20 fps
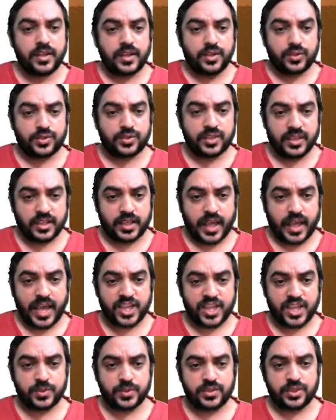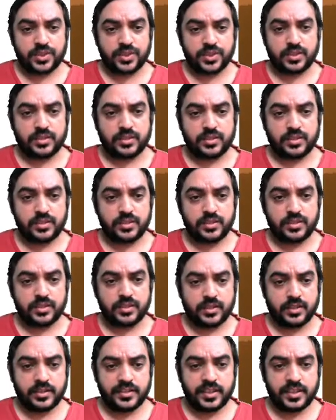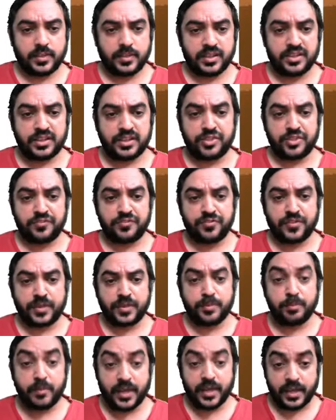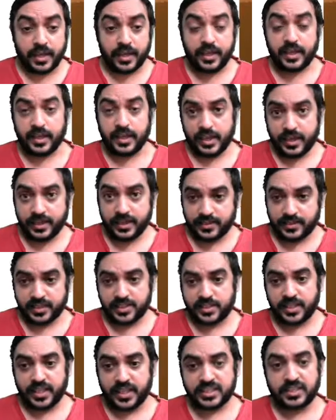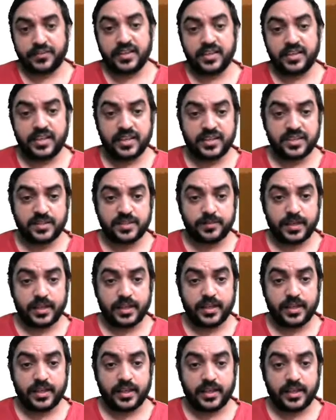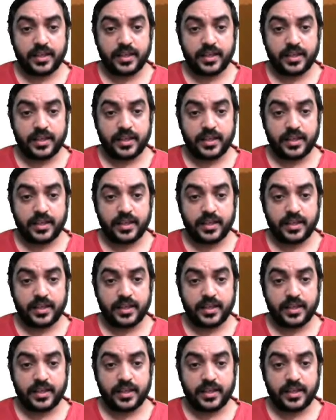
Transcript: You see, in cash position in the month of May, that is yesterday, 17th May,